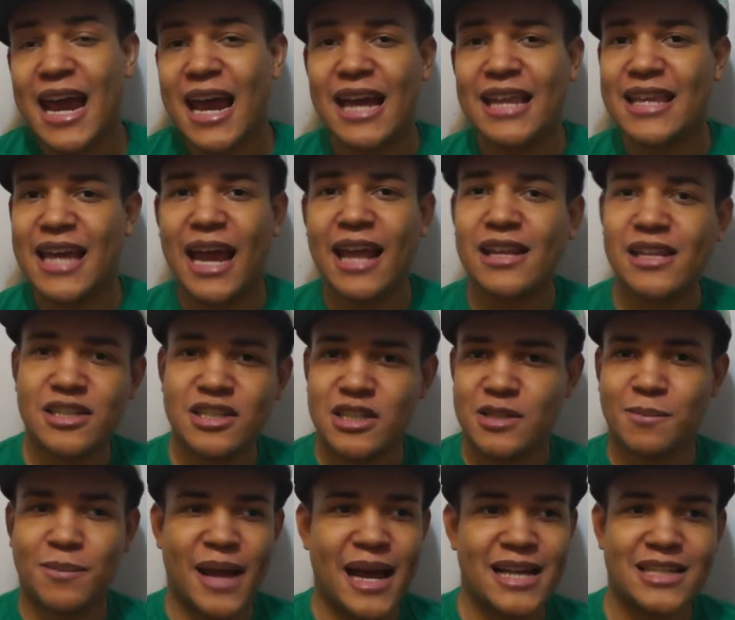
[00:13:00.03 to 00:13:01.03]
And the aliens
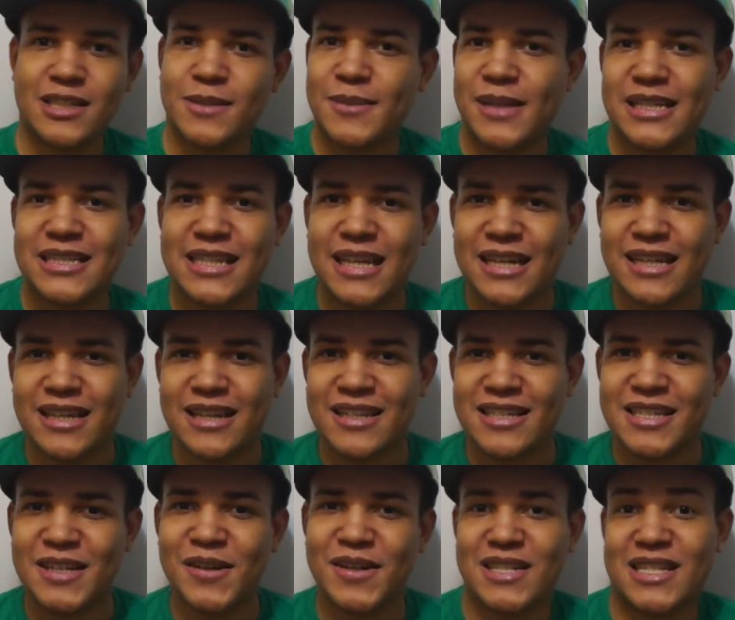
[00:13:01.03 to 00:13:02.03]
just blast them and that's the end of the
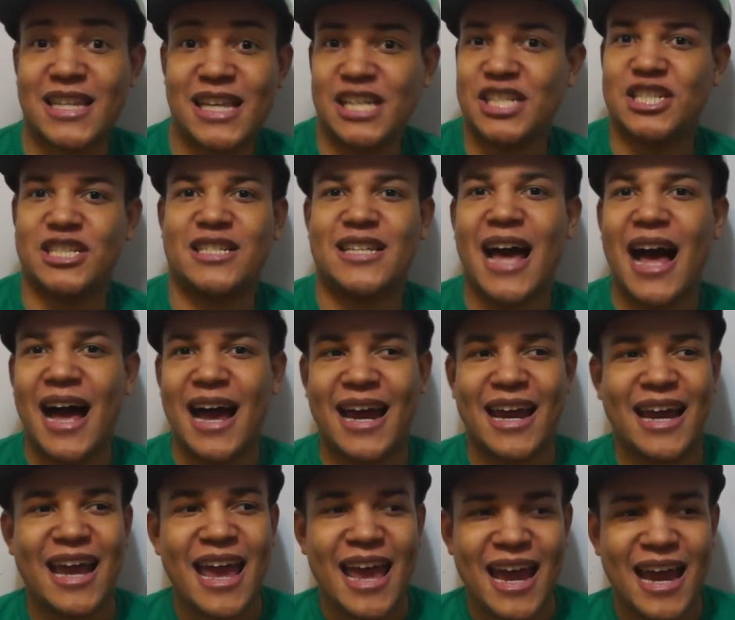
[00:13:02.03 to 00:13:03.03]
series and they just
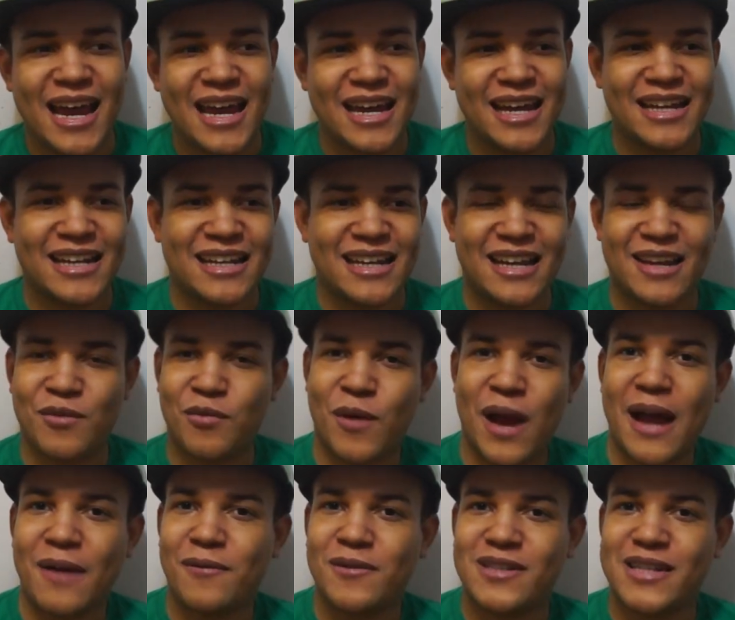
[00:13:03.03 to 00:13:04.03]
die. And
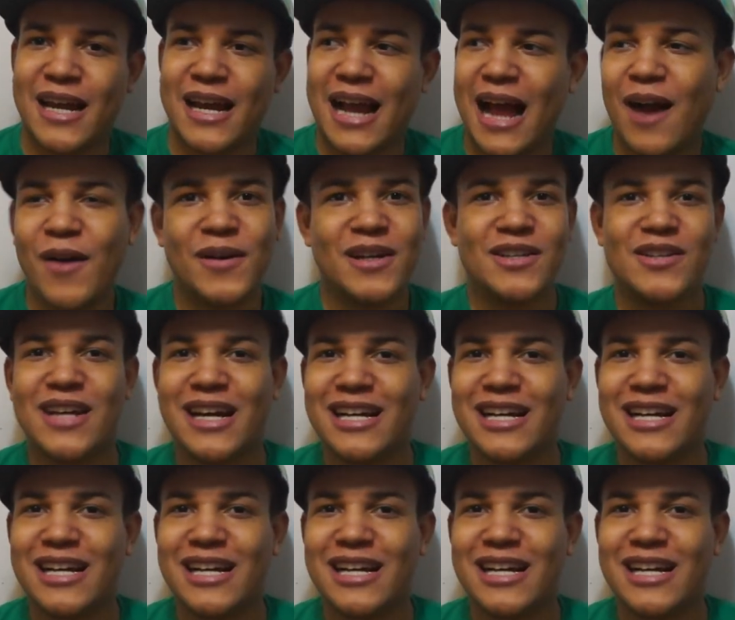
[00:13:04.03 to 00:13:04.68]
Raph was like, how can you